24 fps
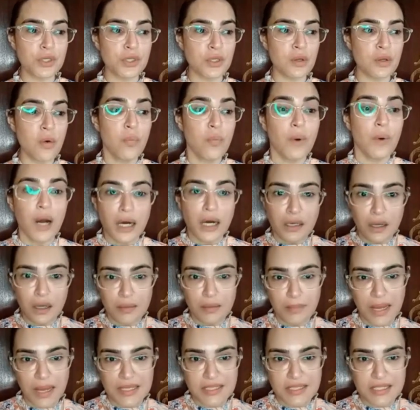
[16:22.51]
you know, work
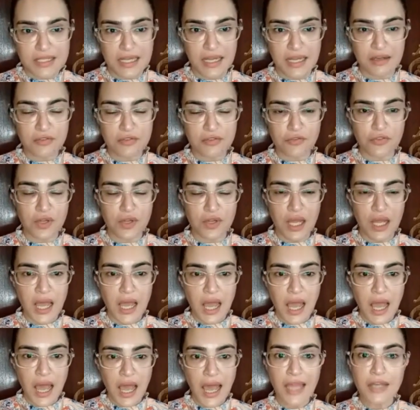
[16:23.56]
on myself
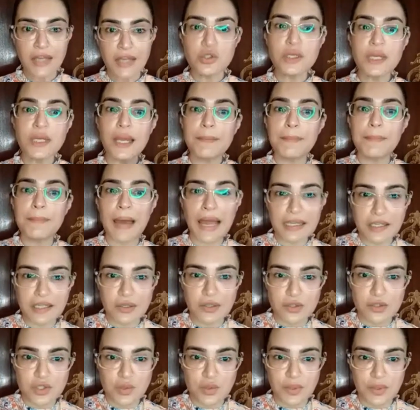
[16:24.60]
and to get back
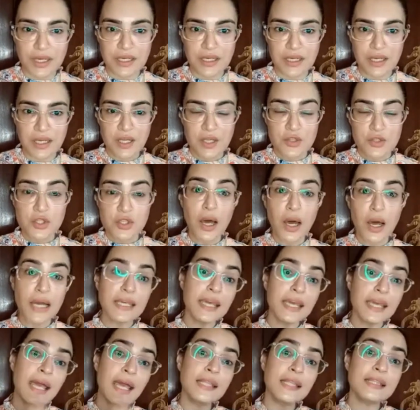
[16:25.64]
into it. So
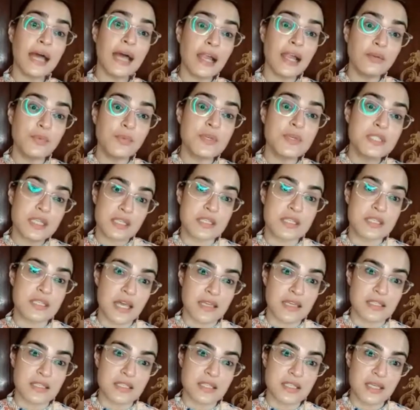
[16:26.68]
again, that was
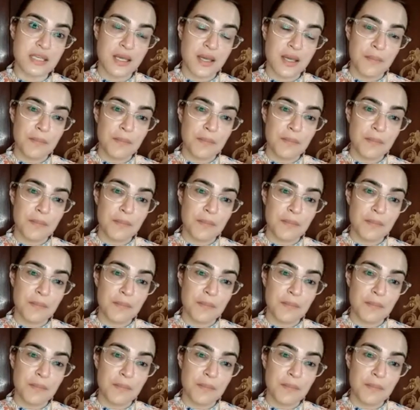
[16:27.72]
success.